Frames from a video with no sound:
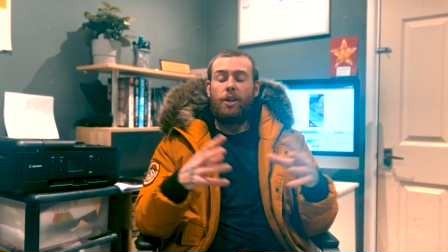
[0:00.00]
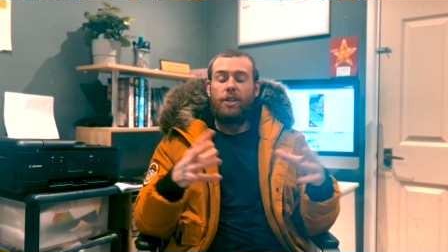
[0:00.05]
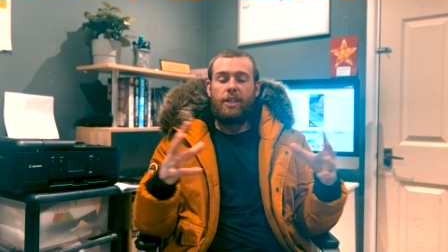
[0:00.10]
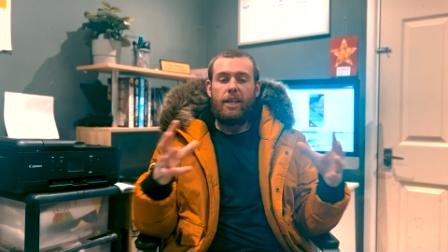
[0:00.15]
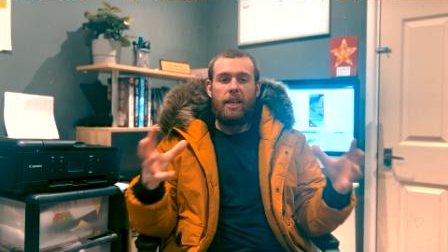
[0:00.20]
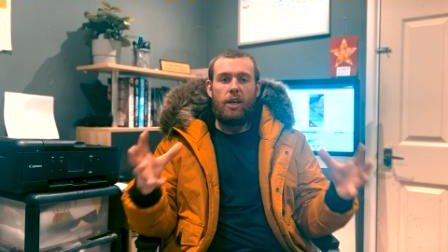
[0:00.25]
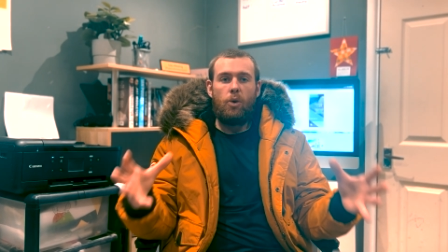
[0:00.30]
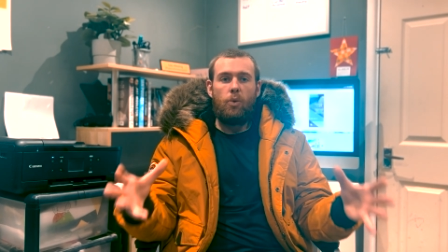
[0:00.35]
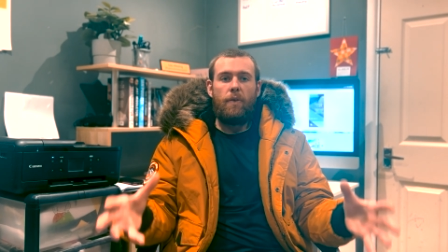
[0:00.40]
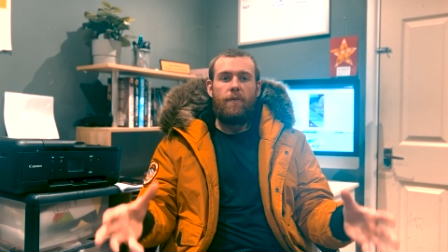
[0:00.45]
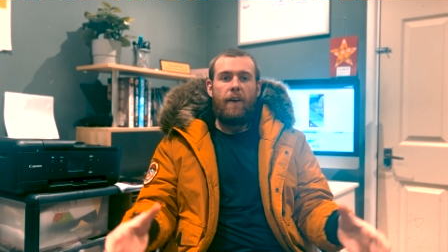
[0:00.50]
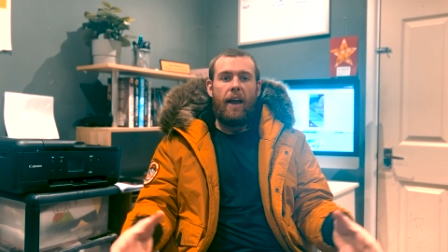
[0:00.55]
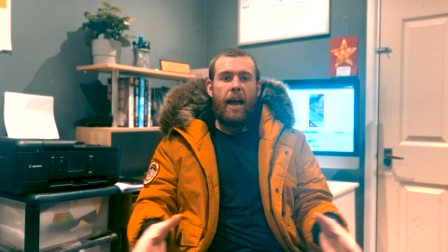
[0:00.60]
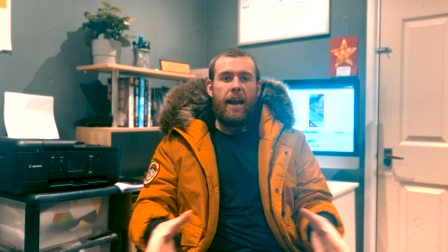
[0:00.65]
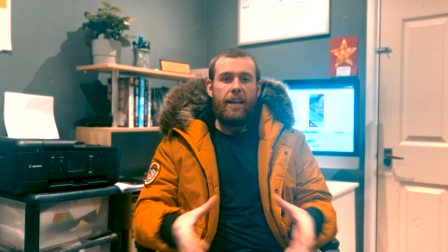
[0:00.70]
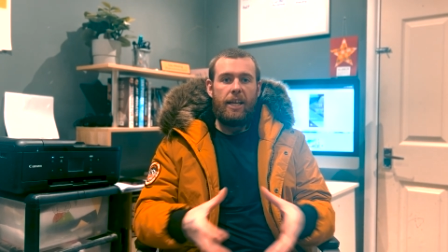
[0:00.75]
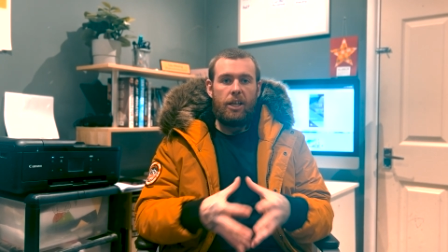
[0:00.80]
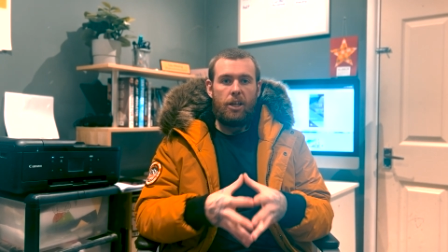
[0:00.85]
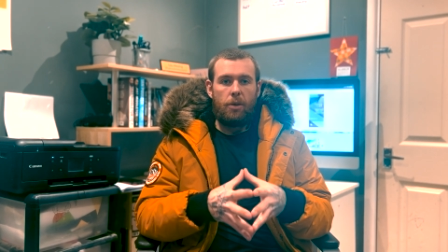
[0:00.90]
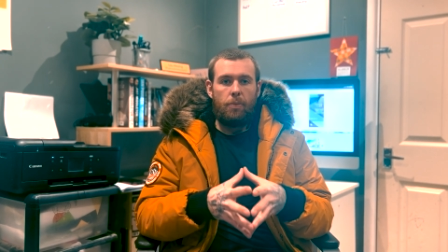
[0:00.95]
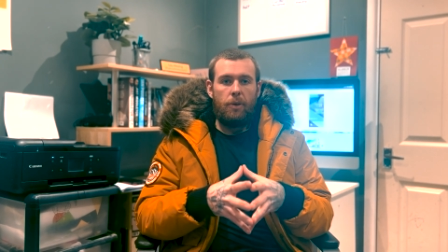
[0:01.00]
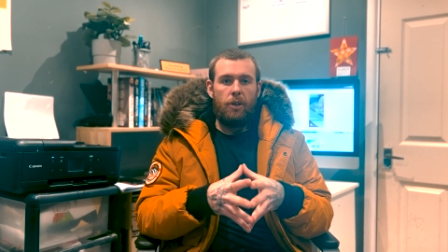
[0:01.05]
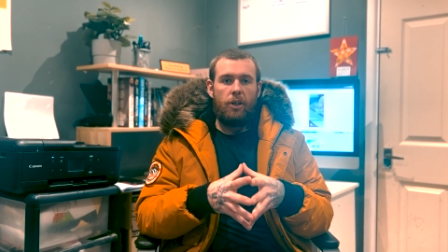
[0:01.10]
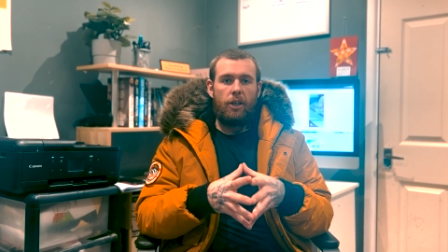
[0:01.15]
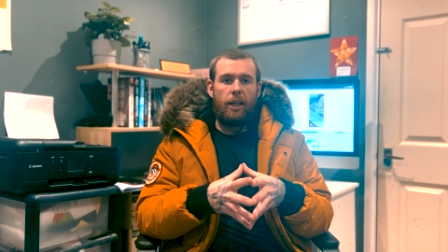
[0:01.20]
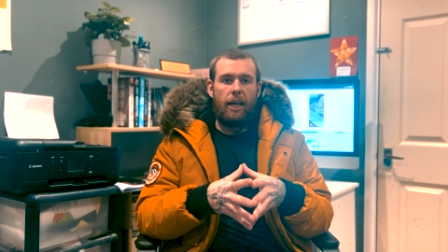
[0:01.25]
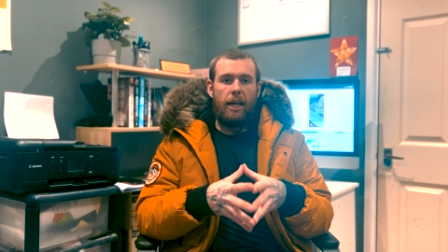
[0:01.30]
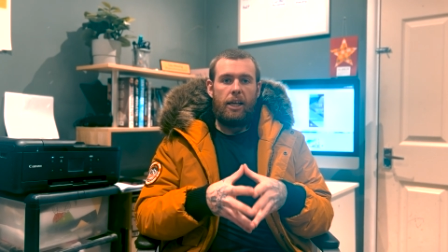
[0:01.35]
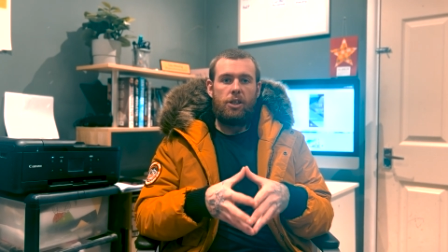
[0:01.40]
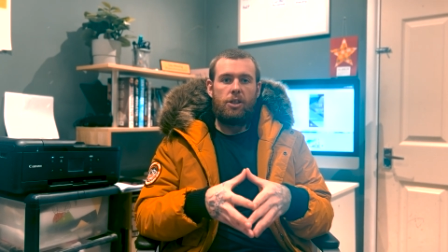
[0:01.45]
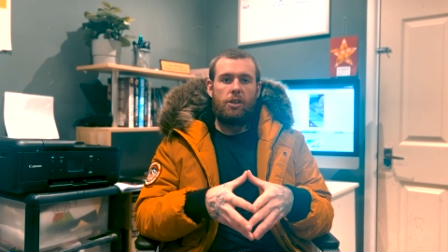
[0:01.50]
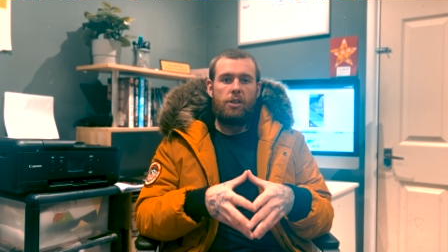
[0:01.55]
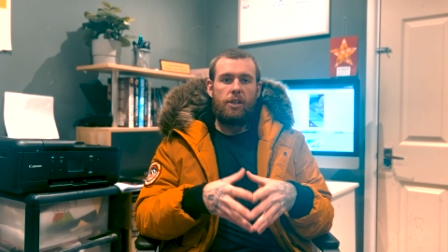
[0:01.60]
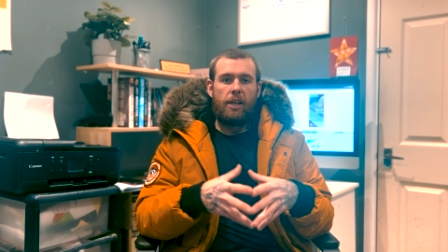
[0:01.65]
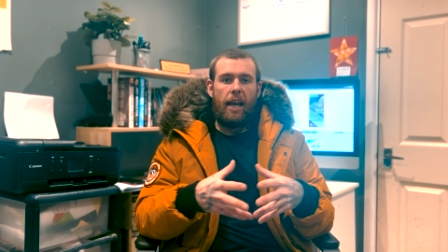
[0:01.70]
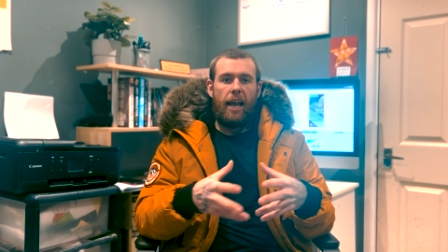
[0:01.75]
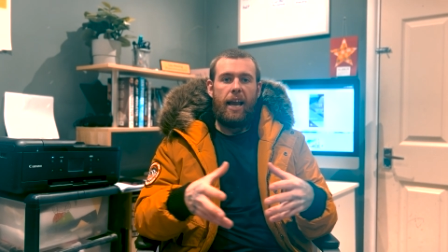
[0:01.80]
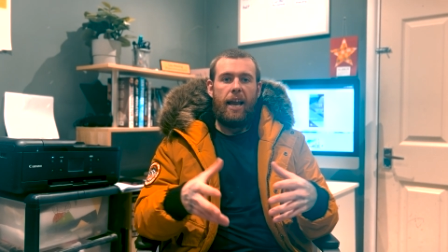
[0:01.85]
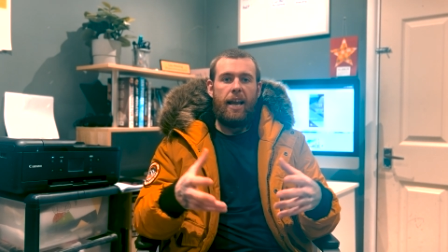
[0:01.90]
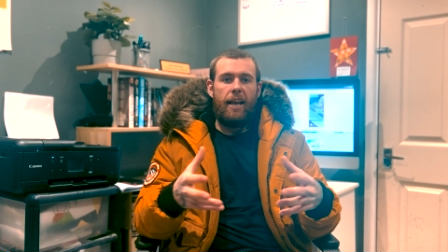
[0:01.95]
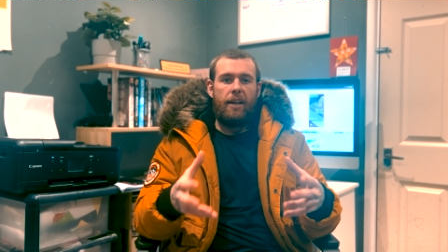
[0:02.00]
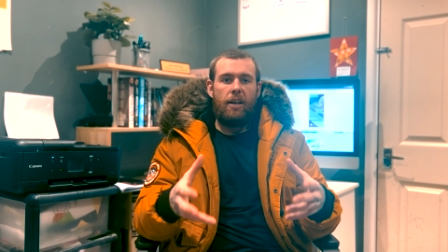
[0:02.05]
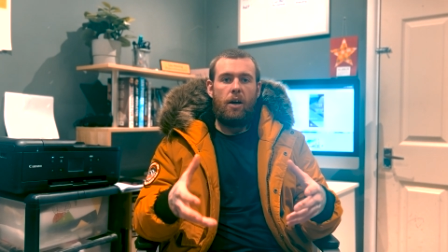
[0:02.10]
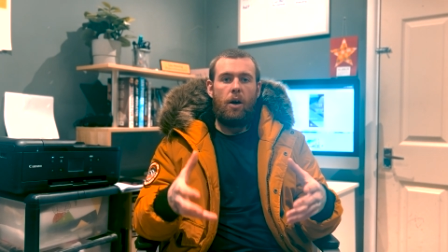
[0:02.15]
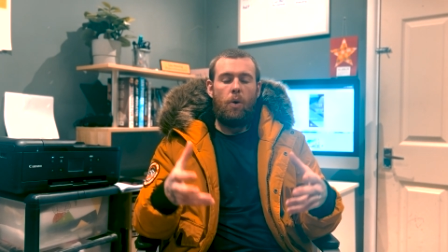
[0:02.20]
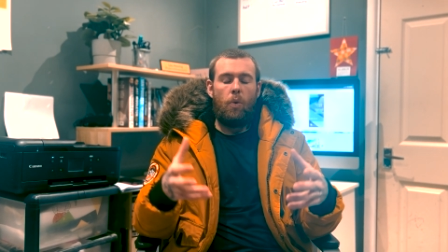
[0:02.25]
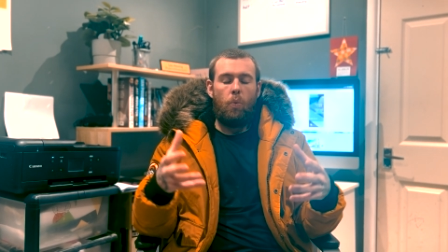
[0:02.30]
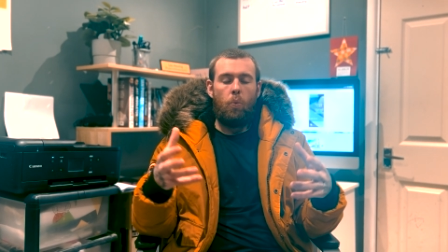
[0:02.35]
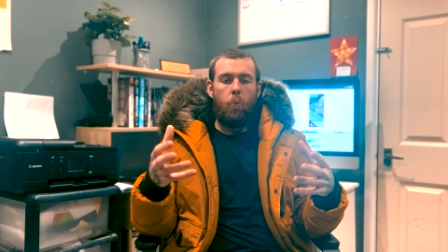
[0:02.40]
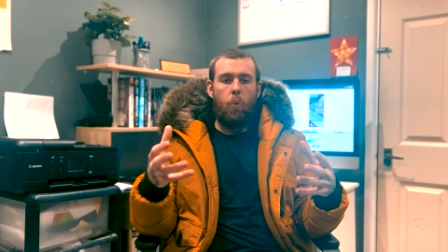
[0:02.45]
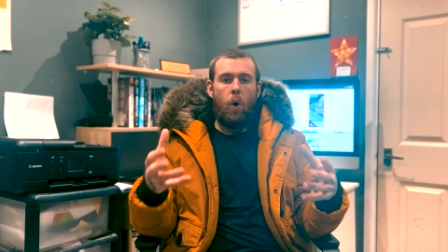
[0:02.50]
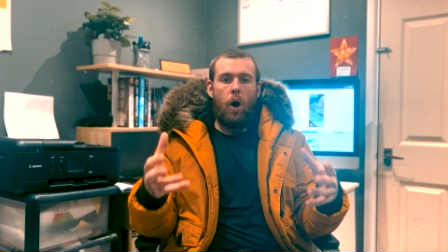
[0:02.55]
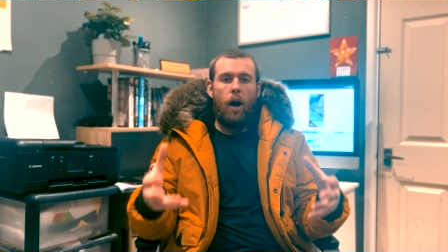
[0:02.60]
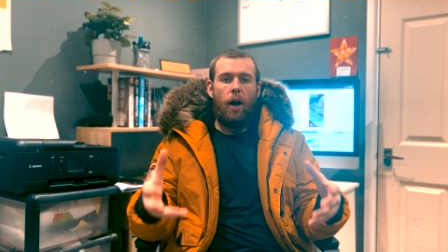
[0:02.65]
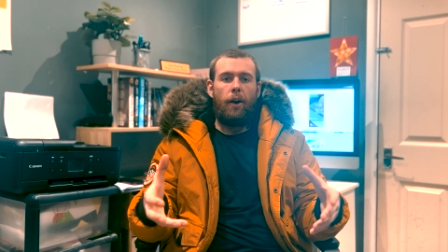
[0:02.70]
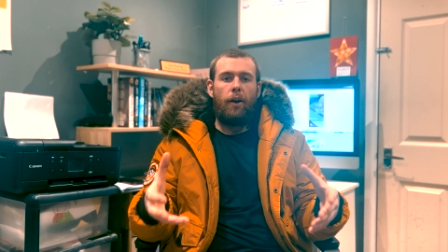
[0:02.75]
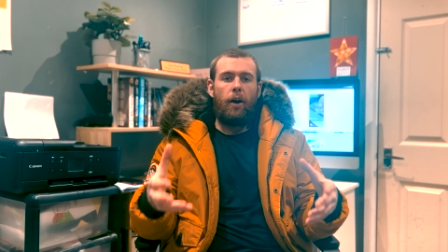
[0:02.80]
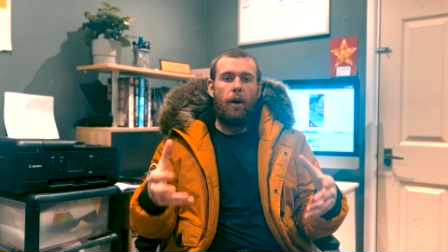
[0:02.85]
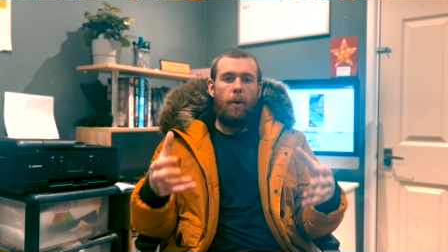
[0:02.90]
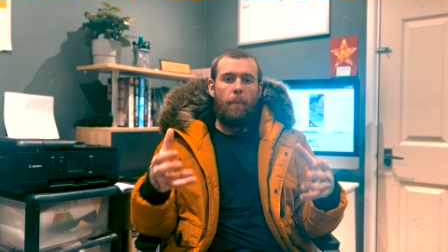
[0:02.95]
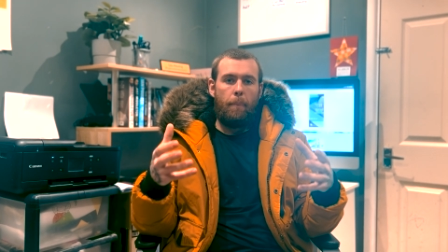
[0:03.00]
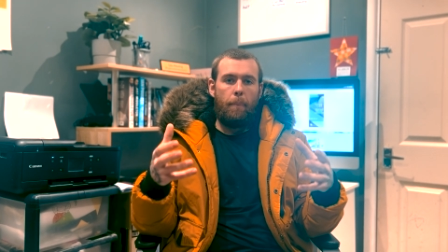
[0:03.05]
deal with any communications in one